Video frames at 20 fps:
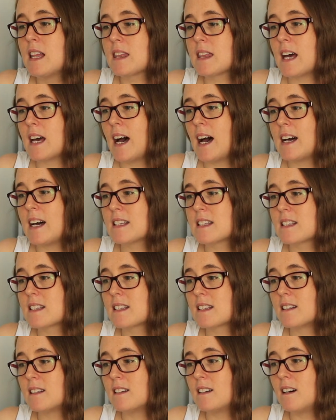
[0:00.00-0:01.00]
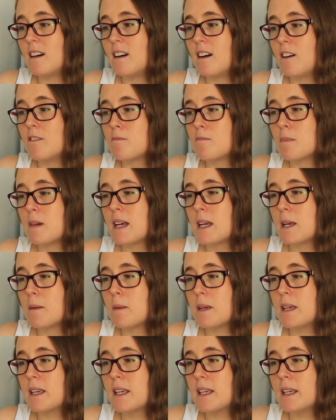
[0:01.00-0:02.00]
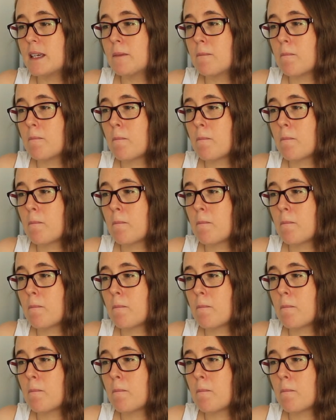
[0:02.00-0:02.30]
that I've maybe